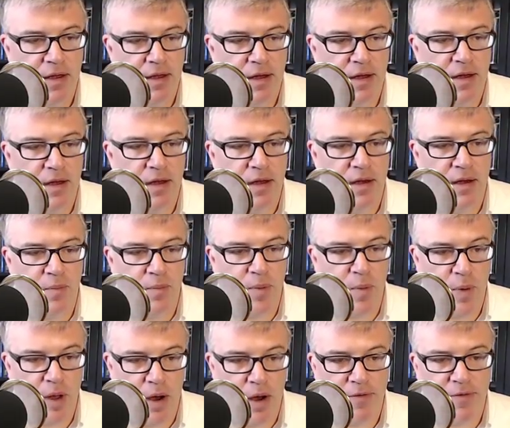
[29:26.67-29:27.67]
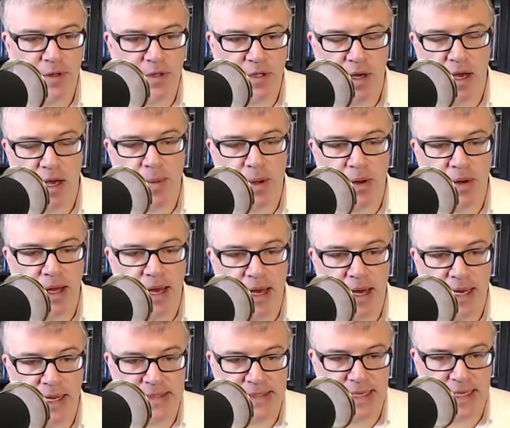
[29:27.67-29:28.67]
but we often talk about
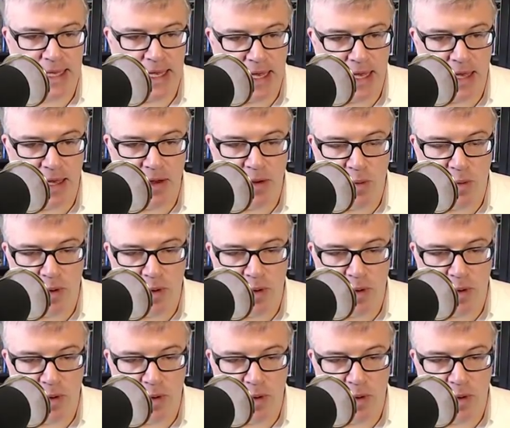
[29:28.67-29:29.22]
God as a king,